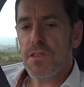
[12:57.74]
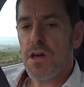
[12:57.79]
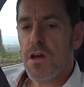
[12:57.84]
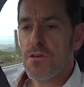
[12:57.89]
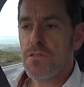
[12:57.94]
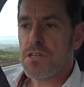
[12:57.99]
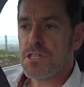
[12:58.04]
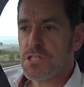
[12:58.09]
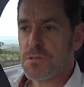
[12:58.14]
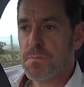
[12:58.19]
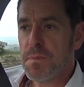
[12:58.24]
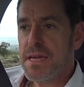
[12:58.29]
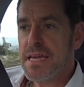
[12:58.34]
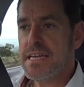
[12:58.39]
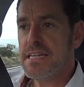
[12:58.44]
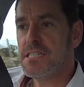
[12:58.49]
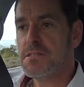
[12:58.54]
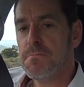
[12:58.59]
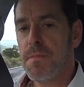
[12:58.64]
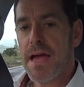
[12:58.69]
though the
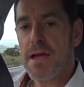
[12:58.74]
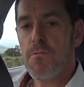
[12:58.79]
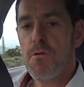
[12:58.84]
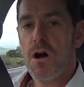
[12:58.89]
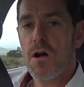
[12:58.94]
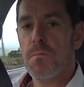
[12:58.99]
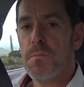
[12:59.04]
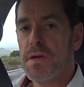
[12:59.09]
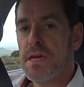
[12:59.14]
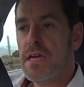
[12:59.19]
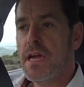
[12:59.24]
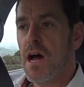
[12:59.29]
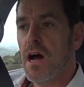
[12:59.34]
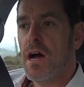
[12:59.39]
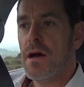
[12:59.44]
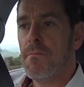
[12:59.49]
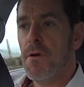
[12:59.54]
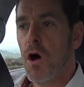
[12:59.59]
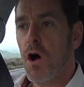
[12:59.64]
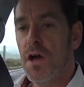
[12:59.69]
speeds may well be
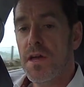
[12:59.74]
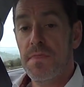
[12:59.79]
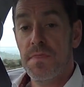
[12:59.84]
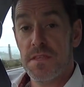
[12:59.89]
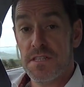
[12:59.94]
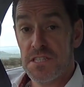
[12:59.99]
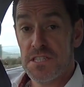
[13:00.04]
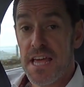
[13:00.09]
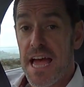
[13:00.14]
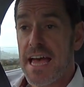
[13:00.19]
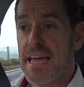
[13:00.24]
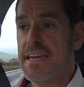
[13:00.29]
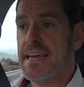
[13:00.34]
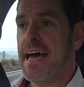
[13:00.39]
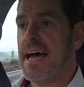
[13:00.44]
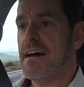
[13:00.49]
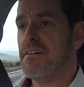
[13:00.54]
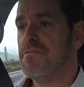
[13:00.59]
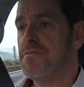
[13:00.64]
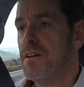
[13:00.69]
in the
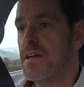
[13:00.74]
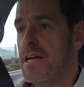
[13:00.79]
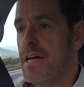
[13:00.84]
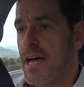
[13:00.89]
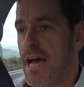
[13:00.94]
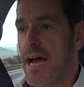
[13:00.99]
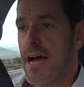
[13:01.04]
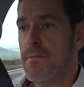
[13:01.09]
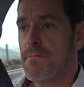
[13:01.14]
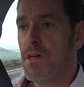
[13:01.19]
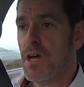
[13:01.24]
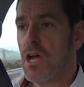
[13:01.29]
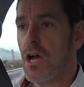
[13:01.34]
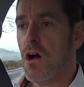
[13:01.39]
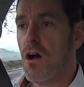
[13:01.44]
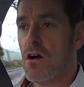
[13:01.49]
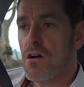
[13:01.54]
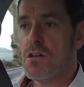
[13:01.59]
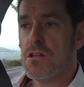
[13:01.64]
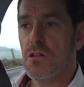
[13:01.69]
sat-nav, the
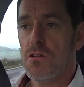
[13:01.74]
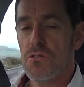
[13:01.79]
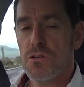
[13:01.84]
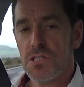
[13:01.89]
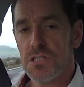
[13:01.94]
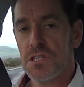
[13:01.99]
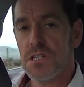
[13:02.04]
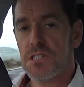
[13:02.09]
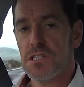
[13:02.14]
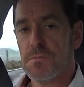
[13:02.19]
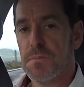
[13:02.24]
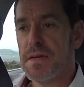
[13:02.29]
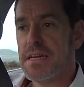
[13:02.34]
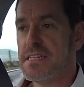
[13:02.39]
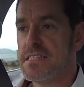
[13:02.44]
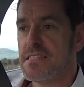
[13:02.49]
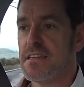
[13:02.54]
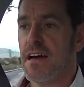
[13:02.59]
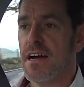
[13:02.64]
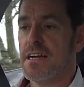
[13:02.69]
car looks at
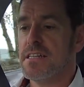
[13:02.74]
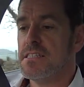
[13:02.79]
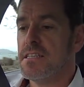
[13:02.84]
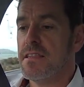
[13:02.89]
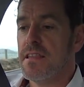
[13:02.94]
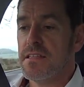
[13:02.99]
speed signs, and